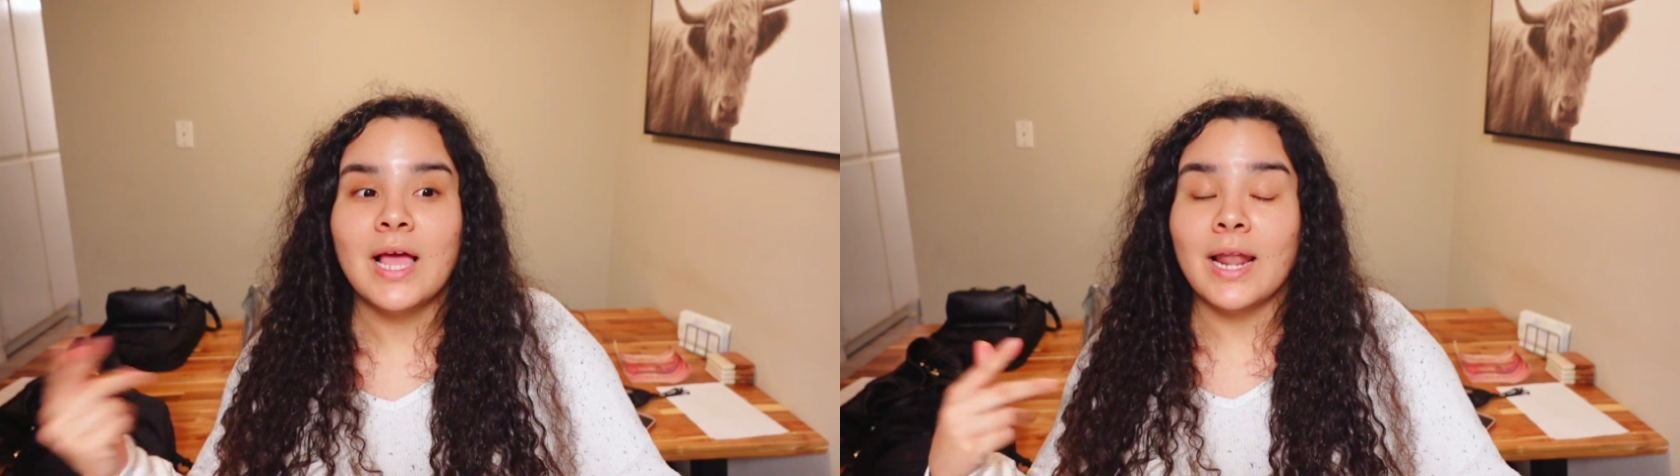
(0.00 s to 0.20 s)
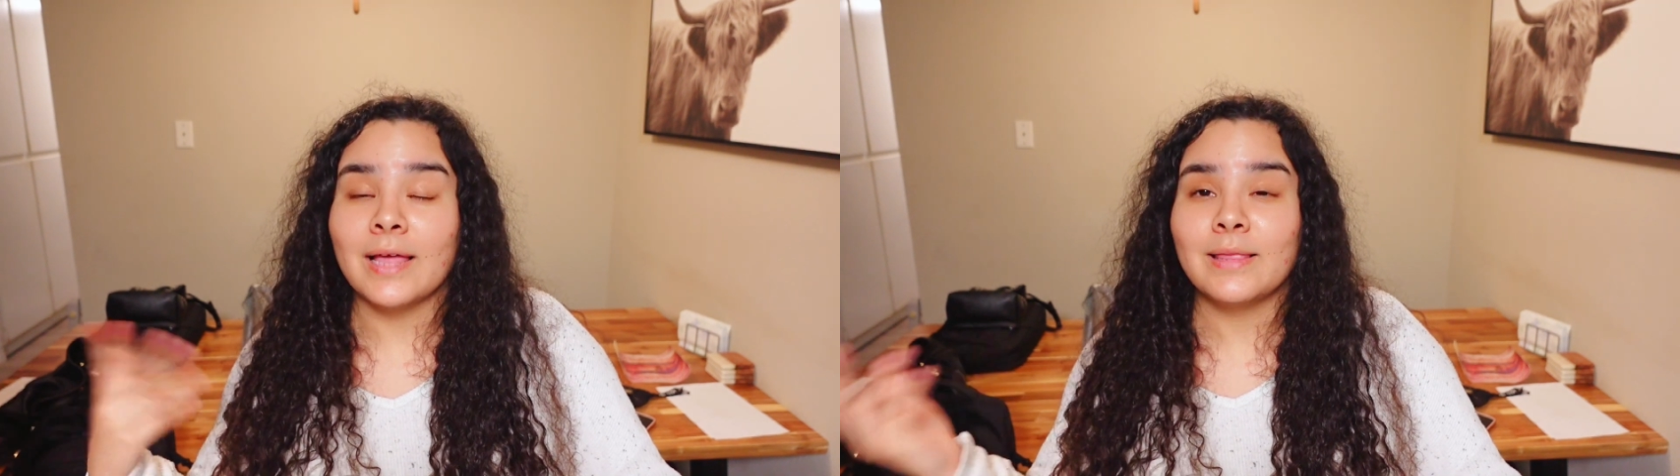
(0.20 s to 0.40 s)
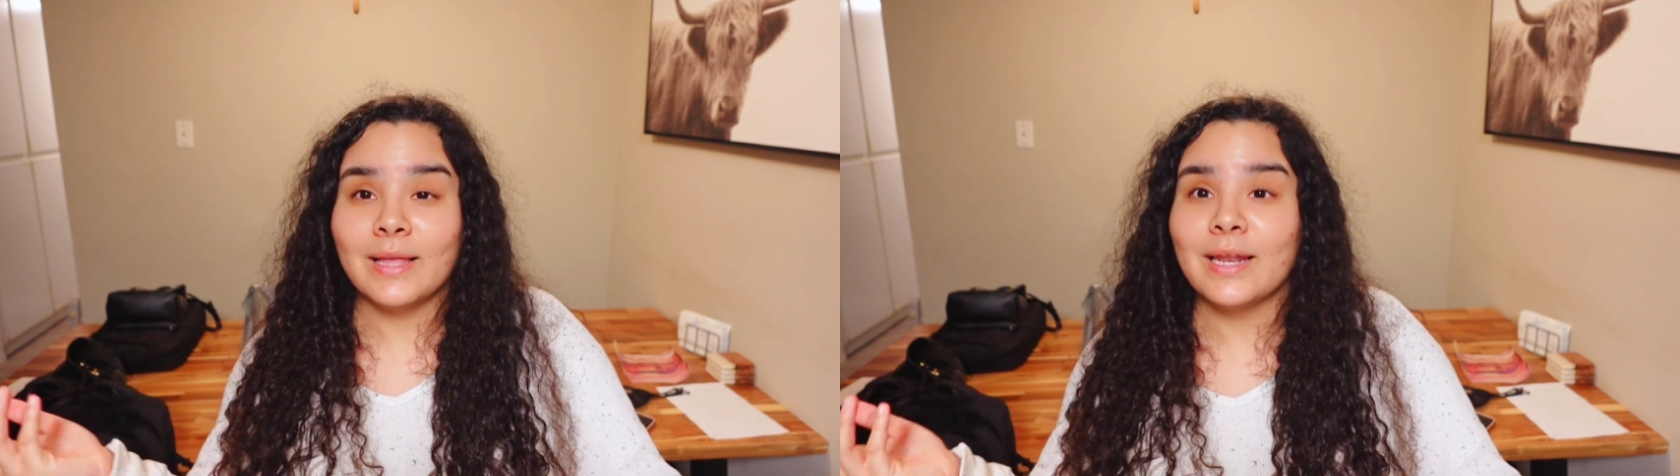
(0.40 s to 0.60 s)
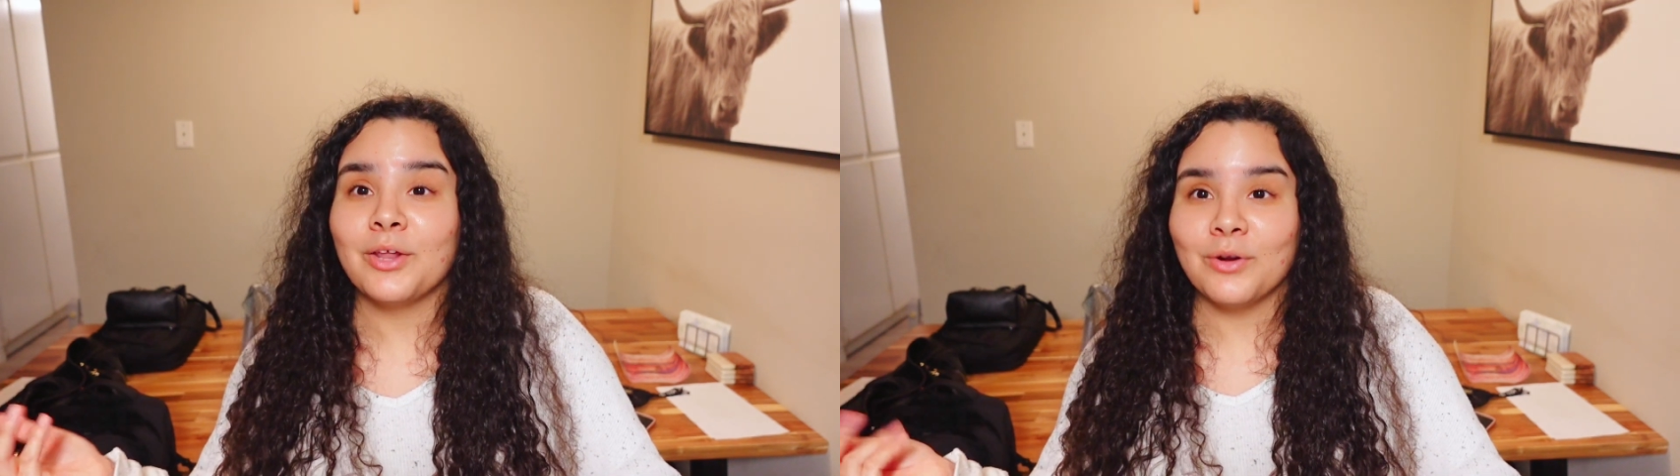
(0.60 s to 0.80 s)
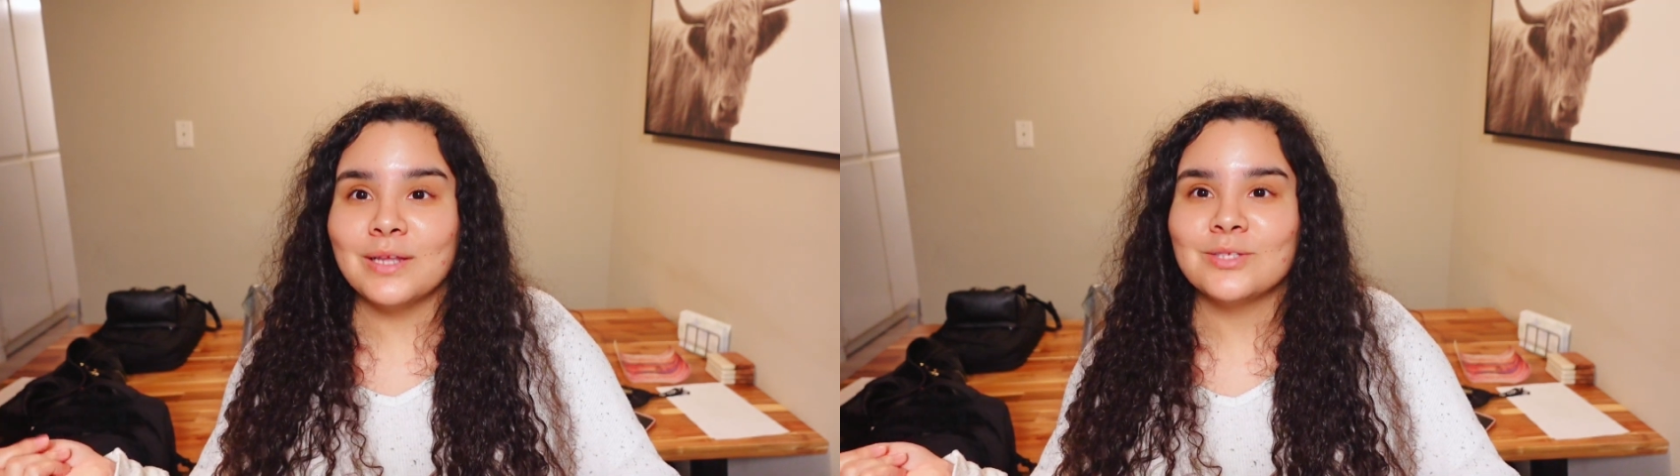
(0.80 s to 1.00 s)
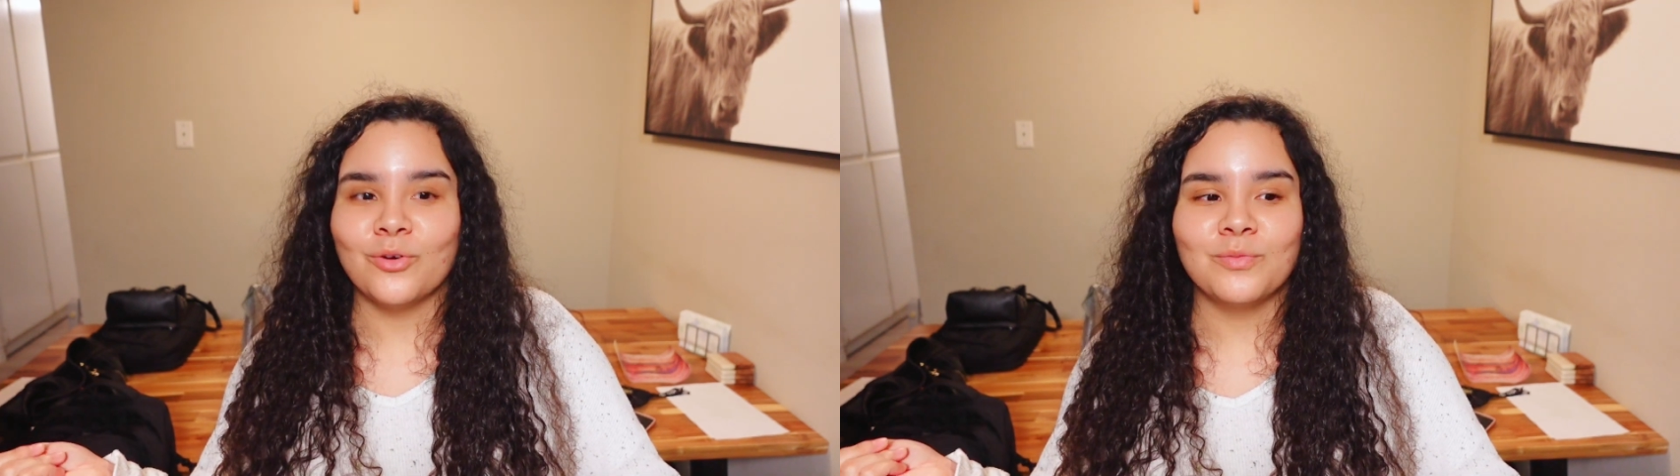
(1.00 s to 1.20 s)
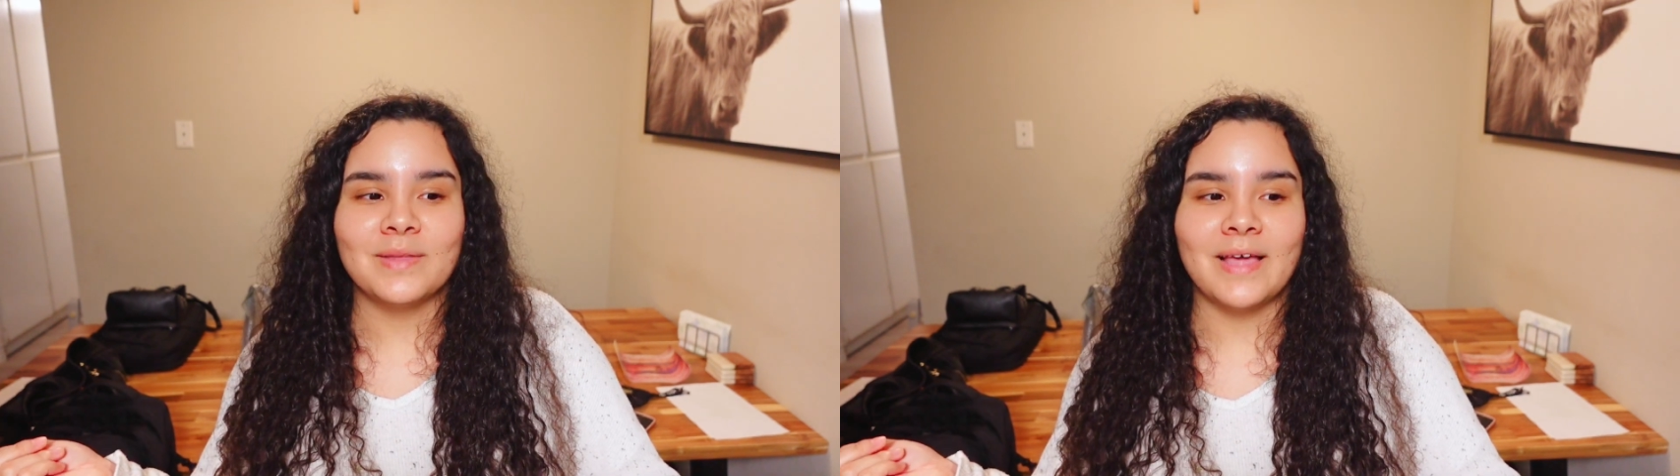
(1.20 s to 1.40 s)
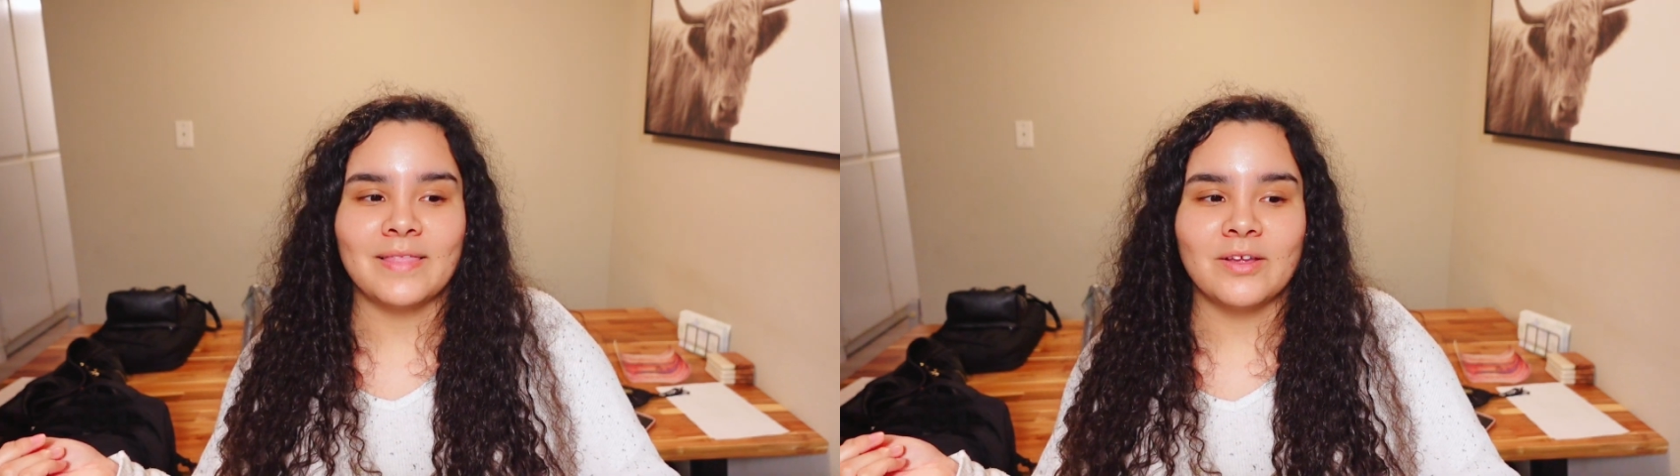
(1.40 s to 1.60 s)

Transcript: Like they literally told me that.